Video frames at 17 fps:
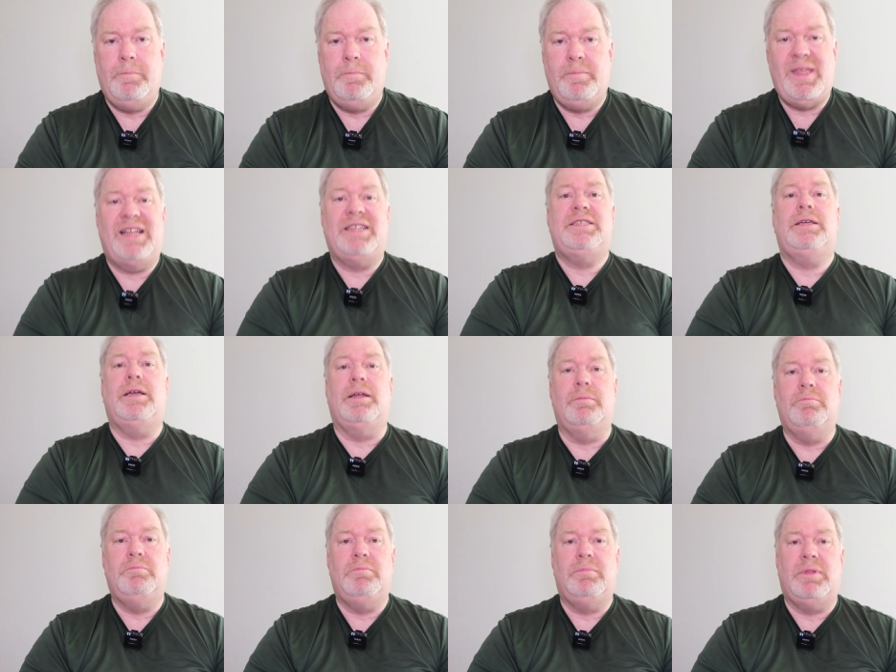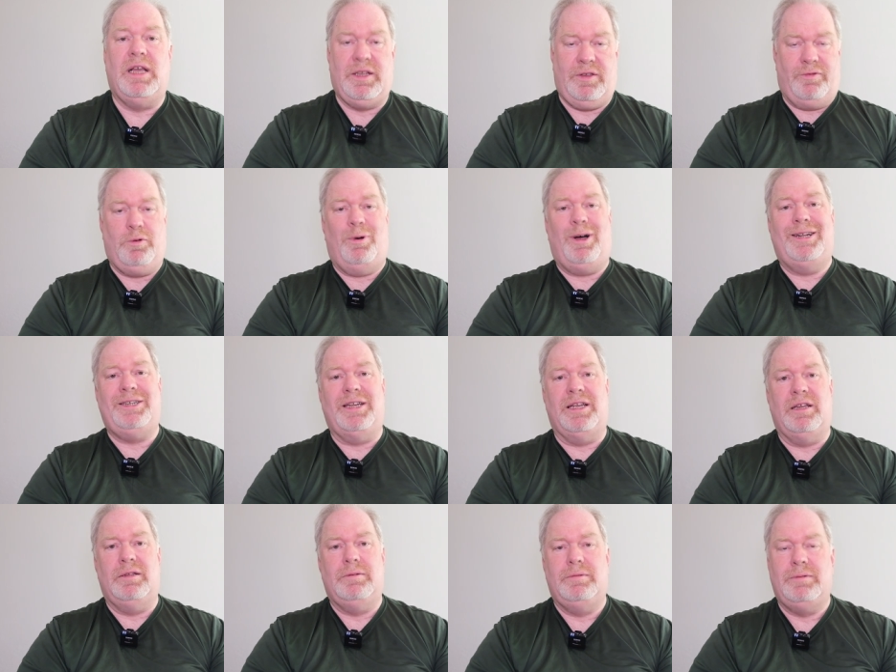That's it. Thanks for watching.
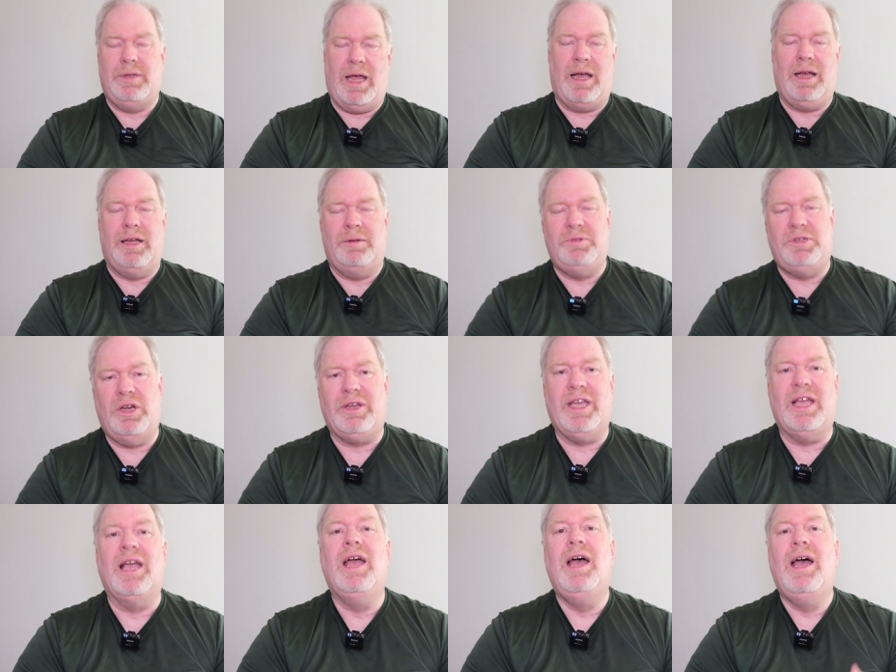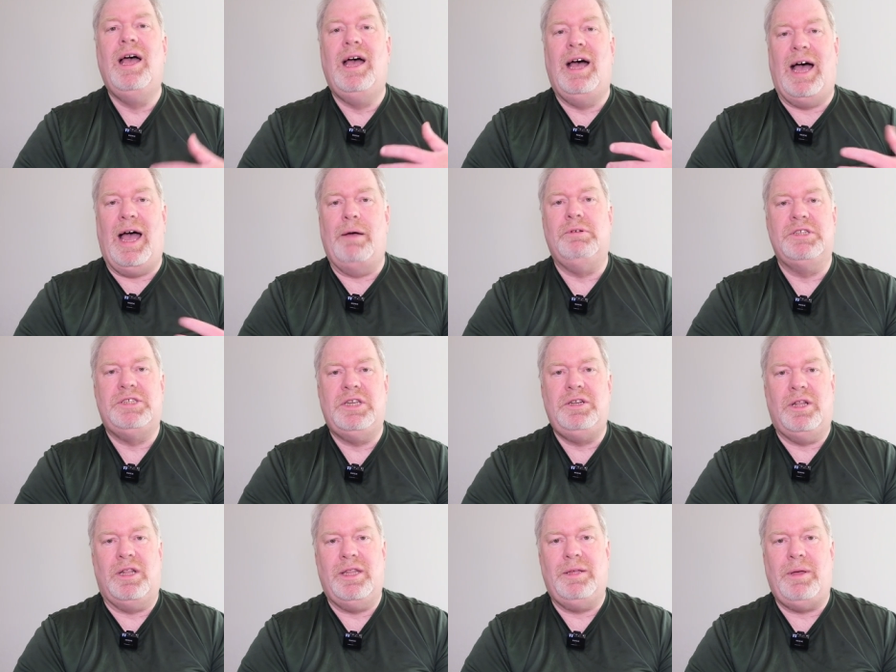Nah, I'm joking. I will
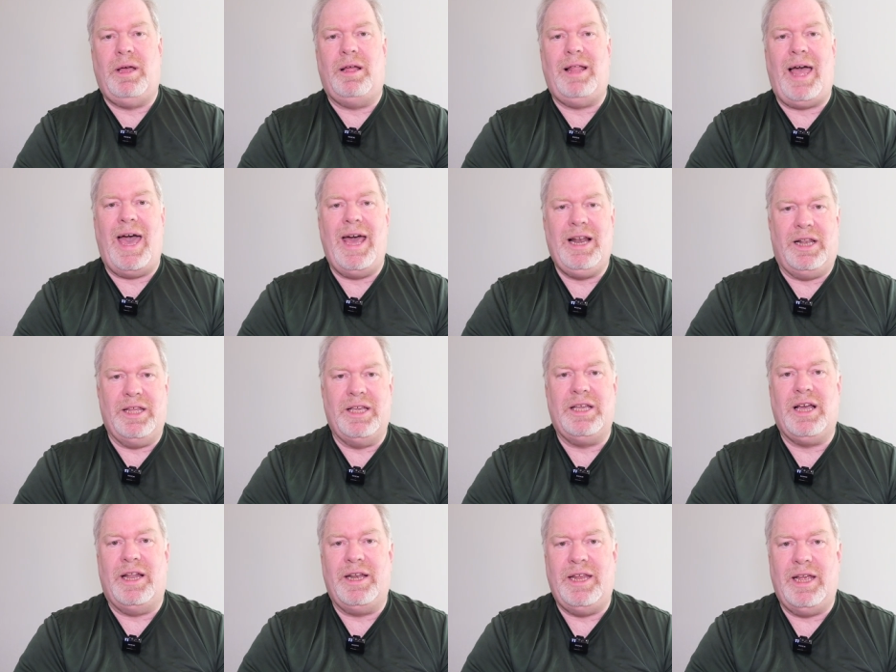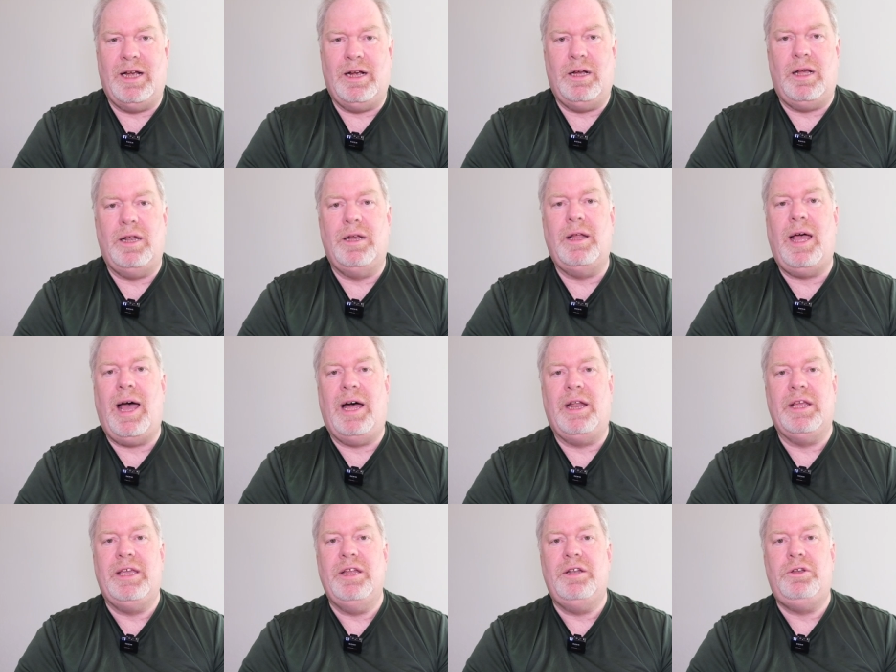send a, I'll add a link on here on how
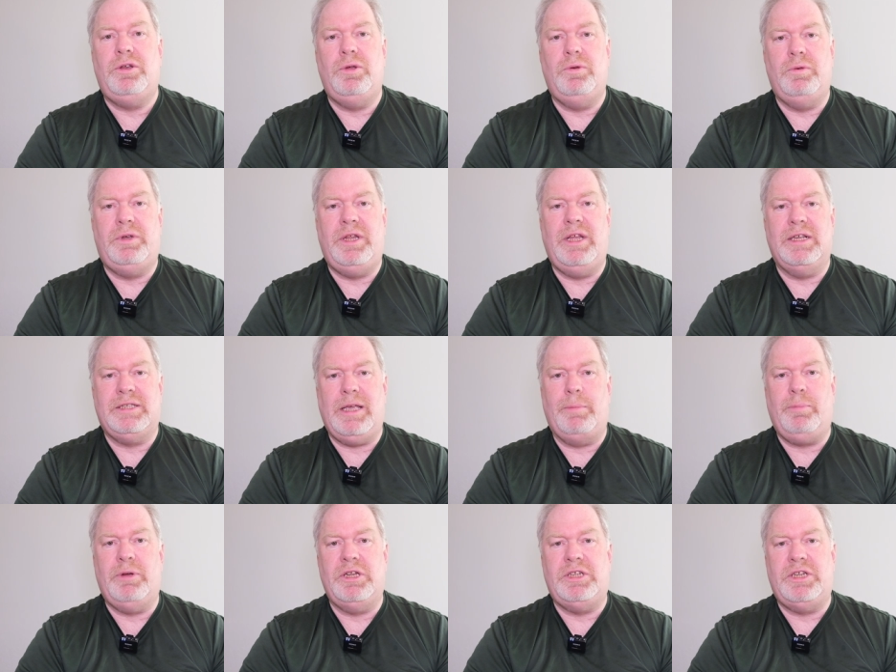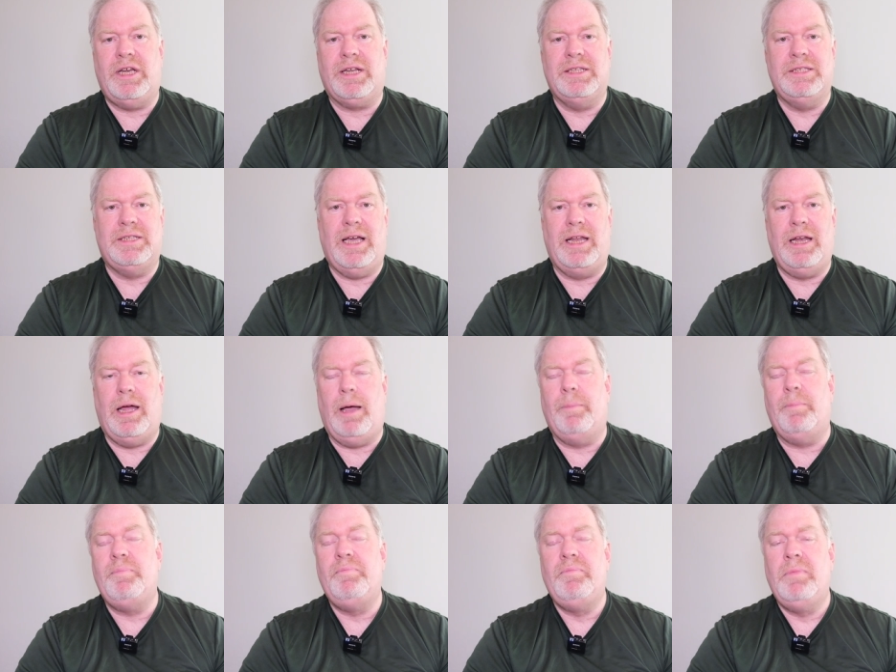to get to TSA PreCheck and sign
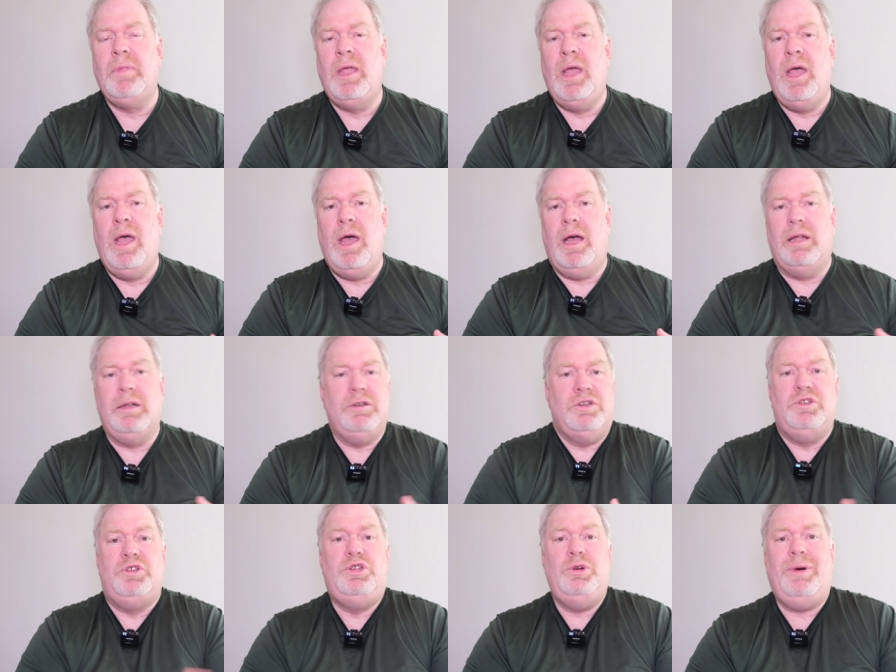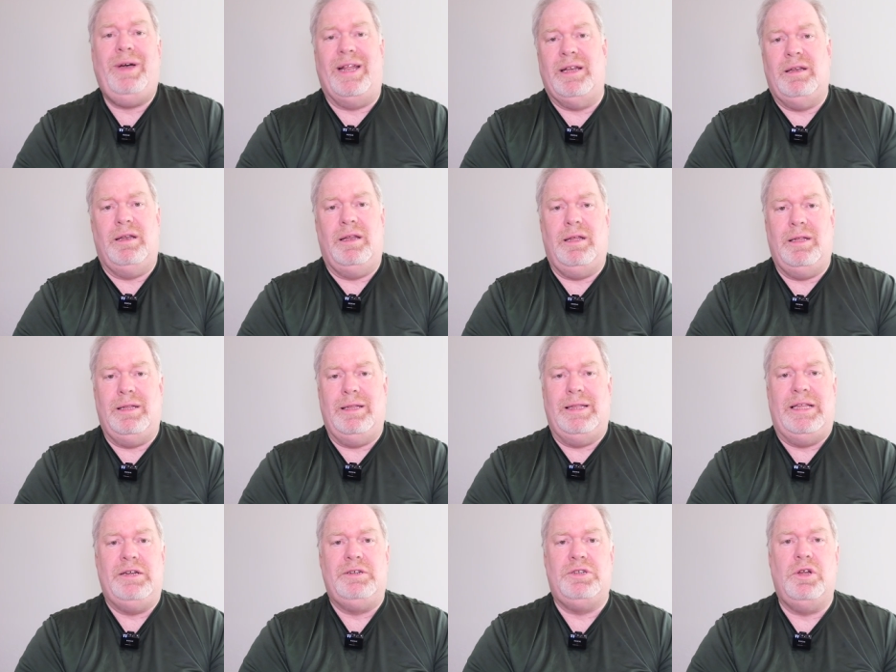up do it.
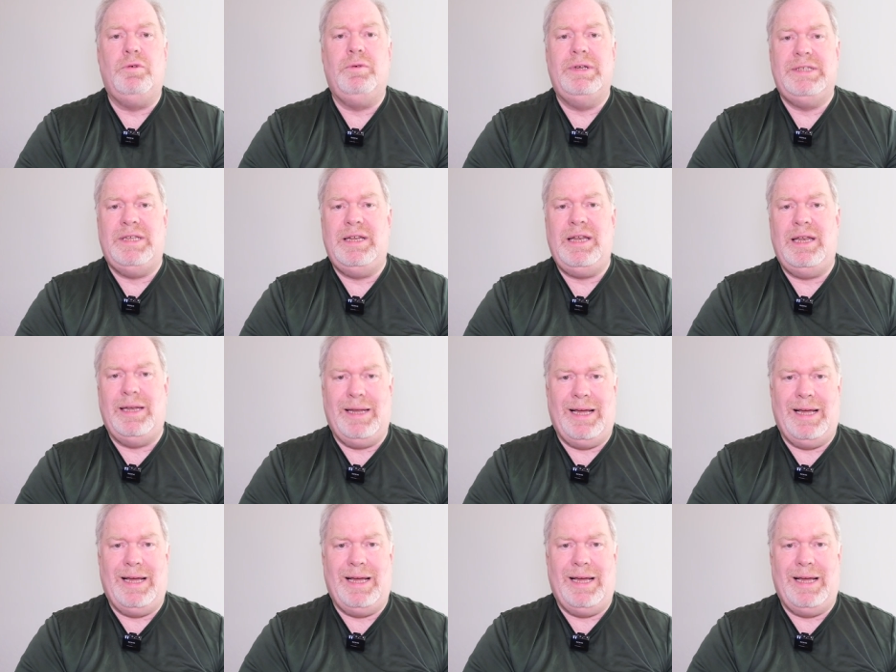There's no reason